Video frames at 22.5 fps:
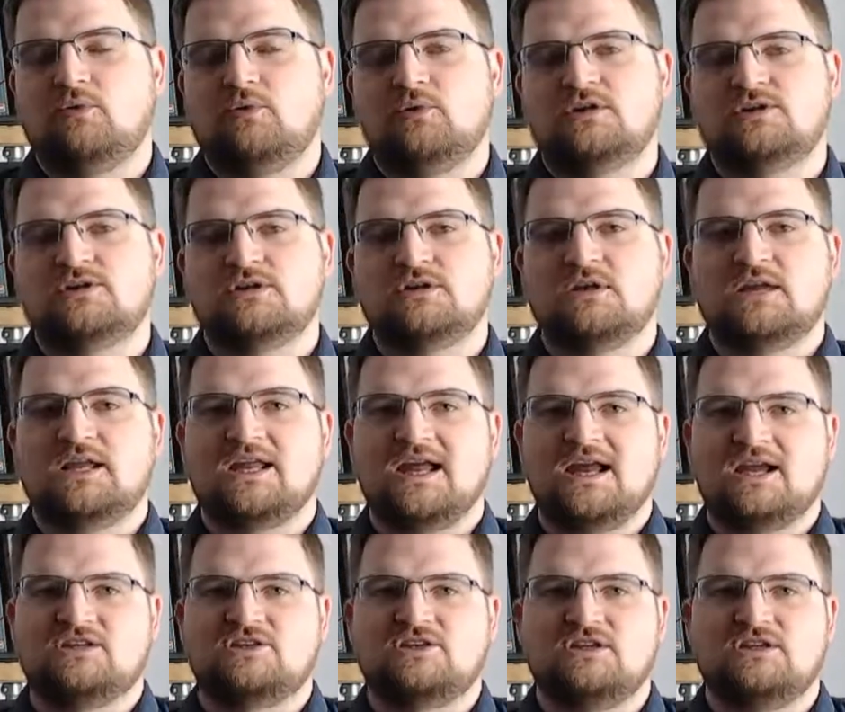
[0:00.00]
which
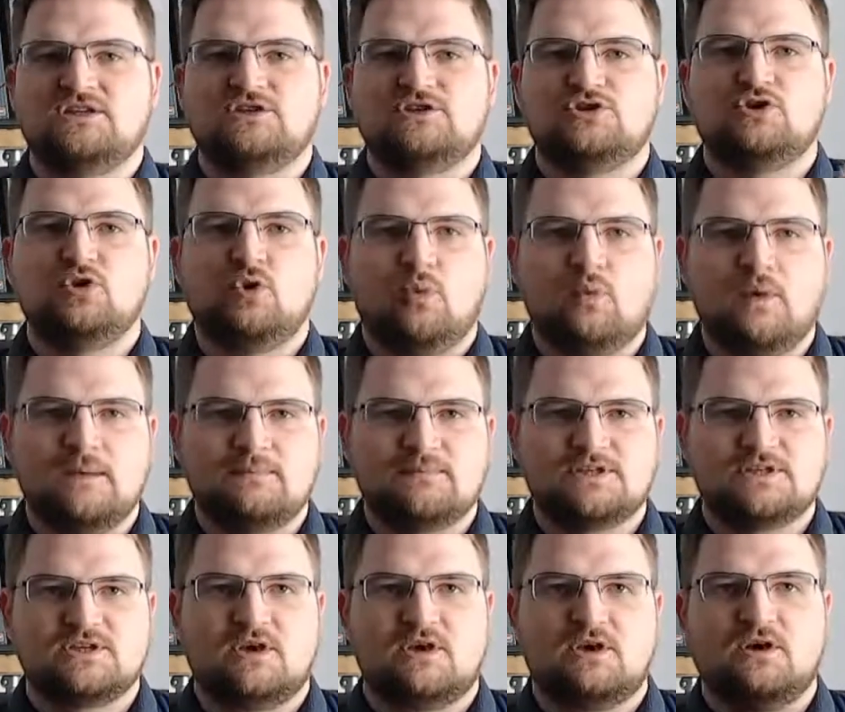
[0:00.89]
caches your
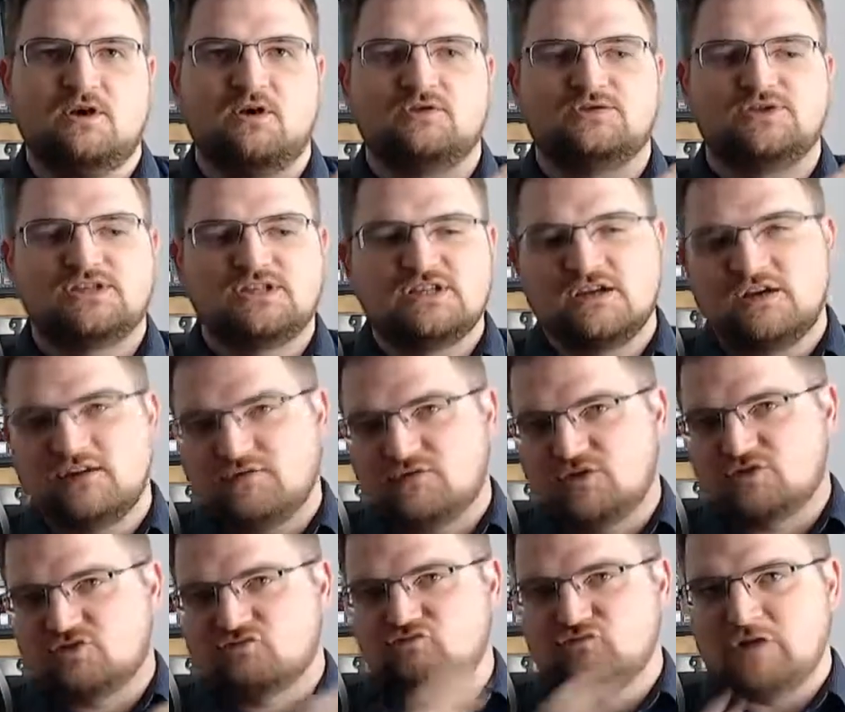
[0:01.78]
website on
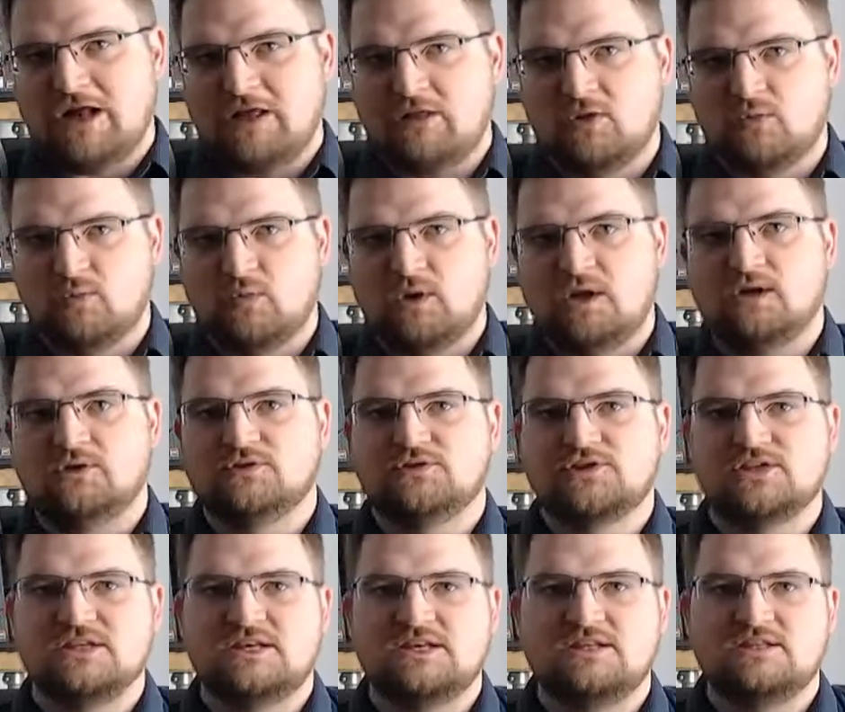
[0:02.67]
servers around the world
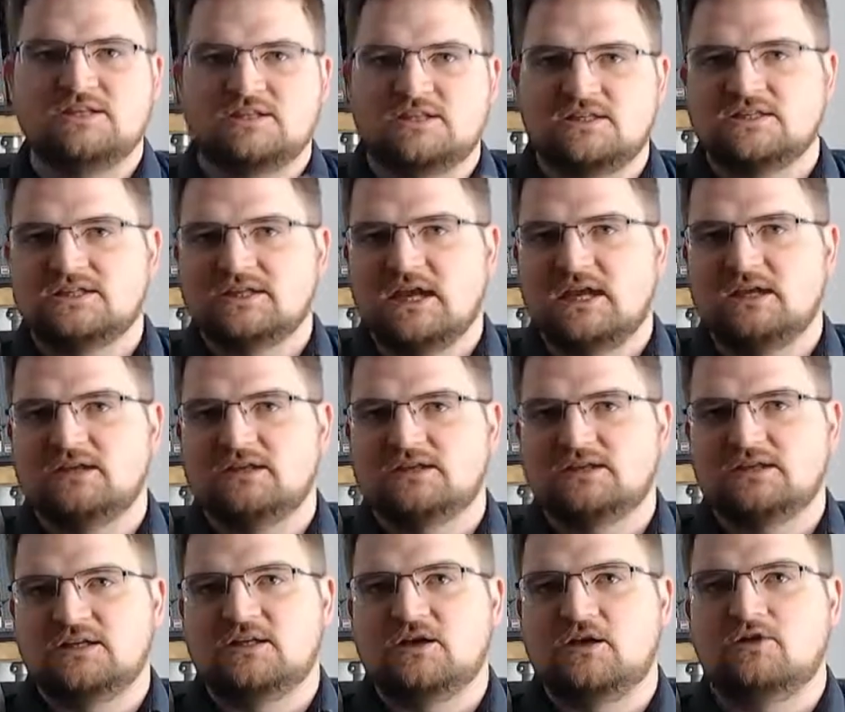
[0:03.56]
to
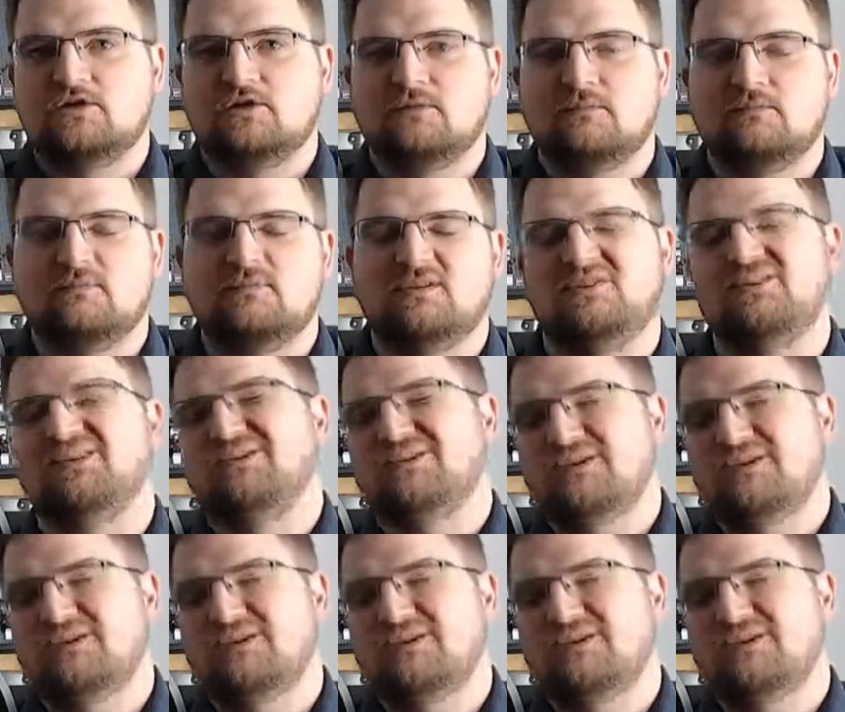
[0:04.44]
instantaneously load on,